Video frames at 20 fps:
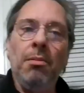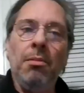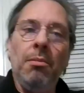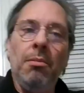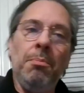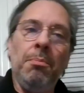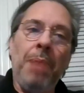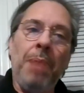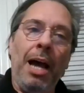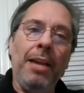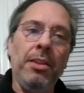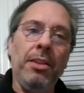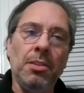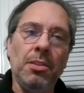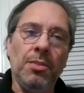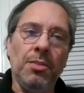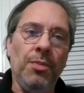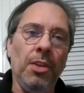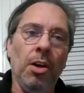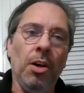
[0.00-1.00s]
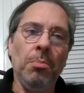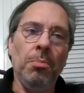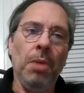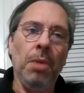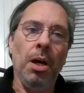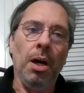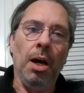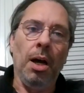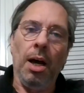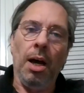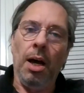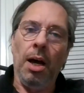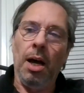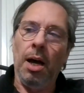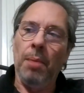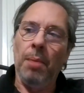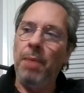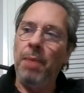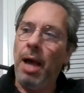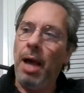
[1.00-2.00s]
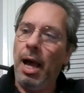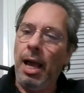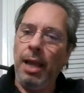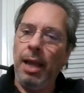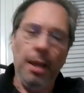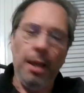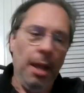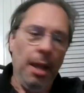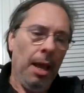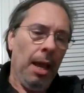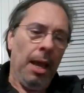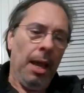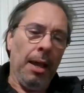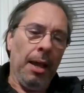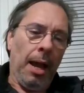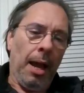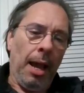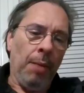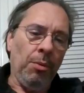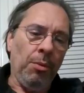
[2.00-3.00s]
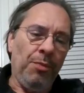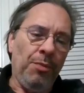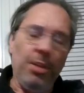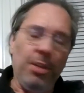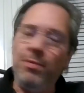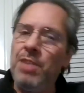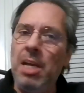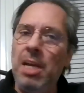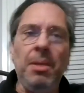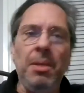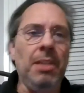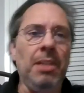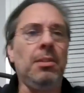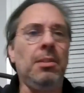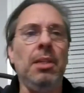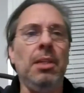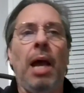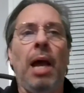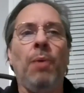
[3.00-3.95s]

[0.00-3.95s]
by this film. I with 15 minutes in, I